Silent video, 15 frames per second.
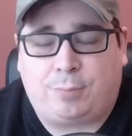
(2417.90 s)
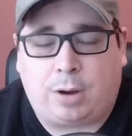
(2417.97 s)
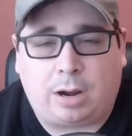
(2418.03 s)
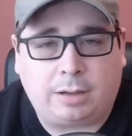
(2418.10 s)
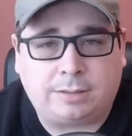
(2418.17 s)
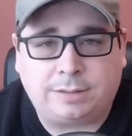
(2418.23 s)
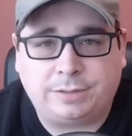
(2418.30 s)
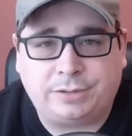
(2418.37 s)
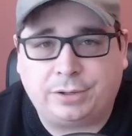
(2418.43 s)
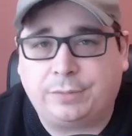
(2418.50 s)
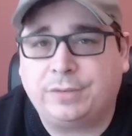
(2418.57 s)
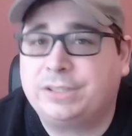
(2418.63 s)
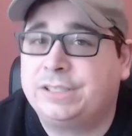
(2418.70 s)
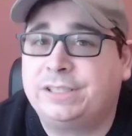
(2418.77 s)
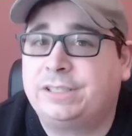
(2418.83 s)
products and
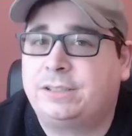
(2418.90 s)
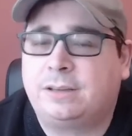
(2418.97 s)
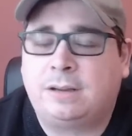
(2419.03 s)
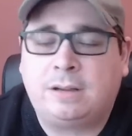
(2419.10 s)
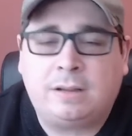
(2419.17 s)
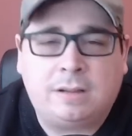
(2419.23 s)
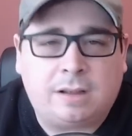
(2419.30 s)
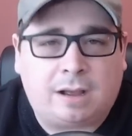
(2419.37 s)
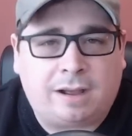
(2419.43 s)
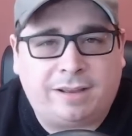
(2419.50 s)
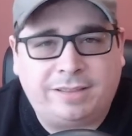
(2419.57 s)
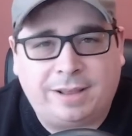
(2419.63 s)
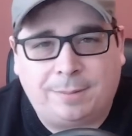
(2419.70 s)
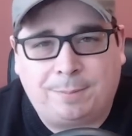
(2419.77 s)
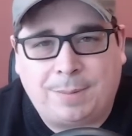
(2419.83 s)
services
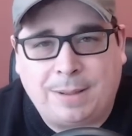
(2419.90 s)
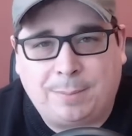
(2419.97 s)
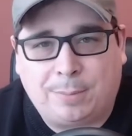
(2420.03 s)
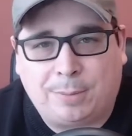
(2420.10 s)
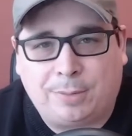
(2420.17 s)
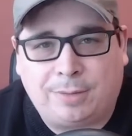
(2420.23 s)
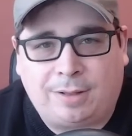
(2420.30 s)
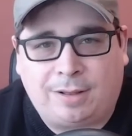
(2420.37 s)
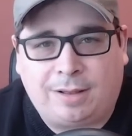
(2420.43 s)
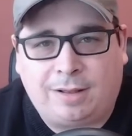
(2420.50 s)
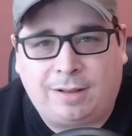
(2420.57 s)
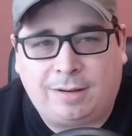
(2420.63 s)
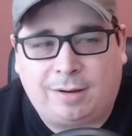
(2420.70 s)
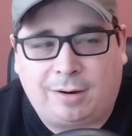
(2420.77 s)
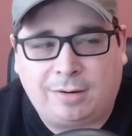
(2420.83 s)
uh, that people
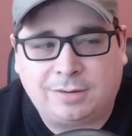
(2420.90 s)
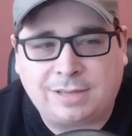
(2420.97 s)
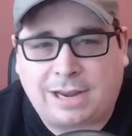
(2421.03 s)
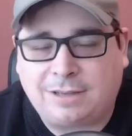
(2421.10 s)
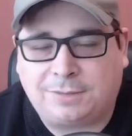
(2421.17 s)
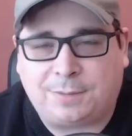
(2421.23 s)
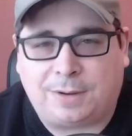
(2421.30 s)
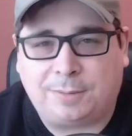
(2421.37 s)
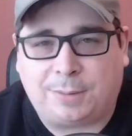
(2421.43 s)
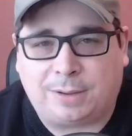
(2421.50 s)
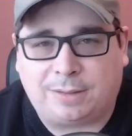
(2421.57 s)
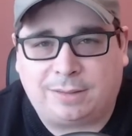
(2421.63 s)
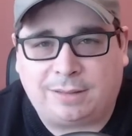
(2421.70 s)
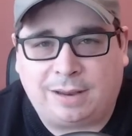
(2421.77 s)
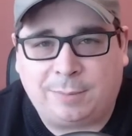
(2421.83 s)
uh, are satisfied
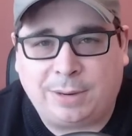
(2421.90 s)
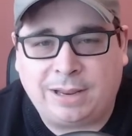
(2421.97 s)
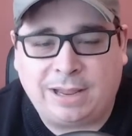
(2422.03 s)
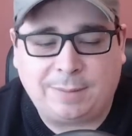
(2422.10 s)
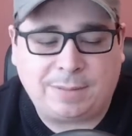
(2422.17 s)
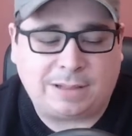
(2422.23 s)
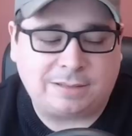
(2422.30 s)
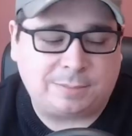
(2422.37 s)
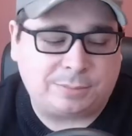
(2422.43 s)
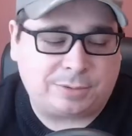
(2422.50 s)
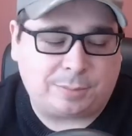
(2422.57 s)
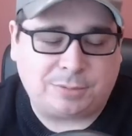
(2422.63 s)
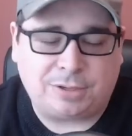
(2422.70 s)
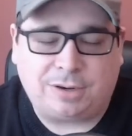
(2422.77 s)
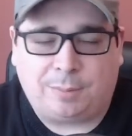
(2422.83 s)
with, and we can keep that
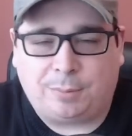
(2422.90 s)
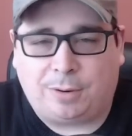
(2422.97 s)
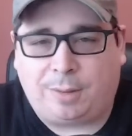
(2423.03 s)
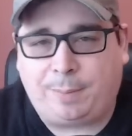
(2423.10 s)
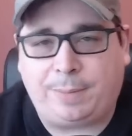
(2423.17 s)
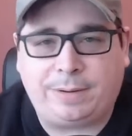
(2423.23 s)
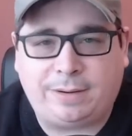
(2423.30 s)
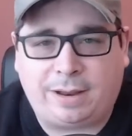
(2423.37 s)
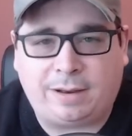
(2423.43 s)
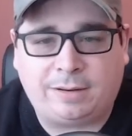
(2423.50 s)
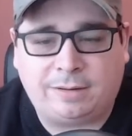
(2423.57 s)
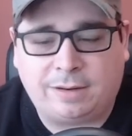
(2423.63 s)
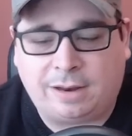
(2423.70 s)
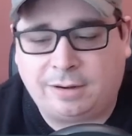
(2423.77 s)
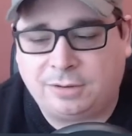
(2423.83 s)
subscription number up and
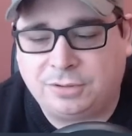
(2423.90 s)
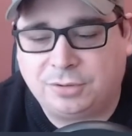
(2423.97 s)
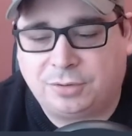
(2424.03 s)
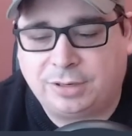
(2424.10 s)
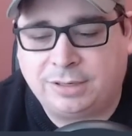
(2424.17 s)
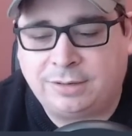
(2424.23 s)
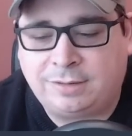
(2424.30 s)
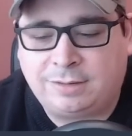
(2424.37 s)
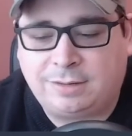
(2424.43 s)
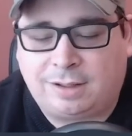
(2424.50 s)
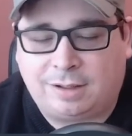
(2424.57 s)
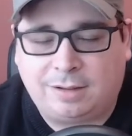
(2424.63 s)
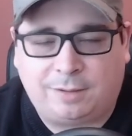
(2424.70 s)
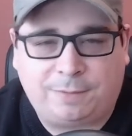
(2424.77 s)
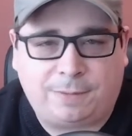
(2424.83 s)
and and enjoy
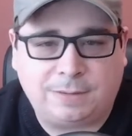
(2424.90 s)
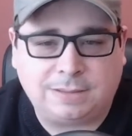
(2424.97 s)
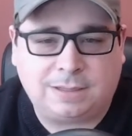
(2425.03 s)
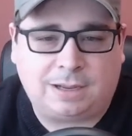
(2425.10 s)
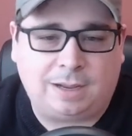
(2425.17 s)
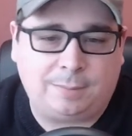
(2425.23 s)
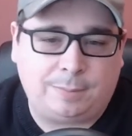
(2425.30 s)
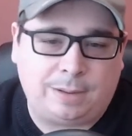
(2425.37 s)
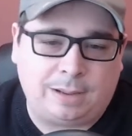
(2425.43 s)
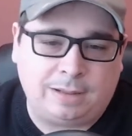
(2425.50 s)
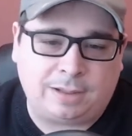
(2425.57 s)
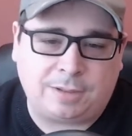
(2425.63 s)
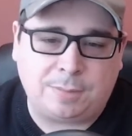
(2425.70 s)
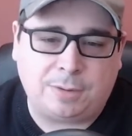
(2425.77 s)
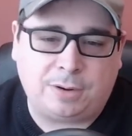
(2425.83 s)
a fun time
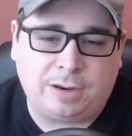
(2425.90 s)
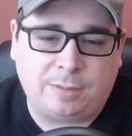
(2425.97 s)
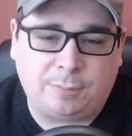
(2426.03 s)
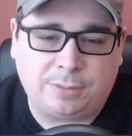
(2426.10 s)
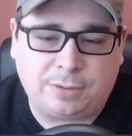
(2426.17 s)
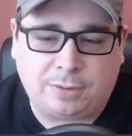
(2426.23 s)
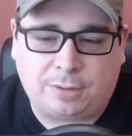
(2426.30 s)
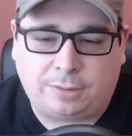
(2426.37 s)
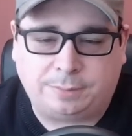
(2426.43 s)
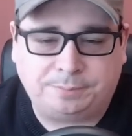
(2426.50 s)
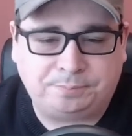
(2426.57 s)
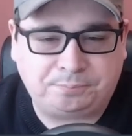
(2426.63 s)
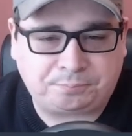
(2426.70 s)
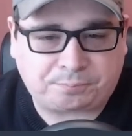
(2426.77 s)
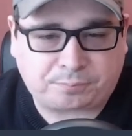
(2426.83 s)
in the community and with you all.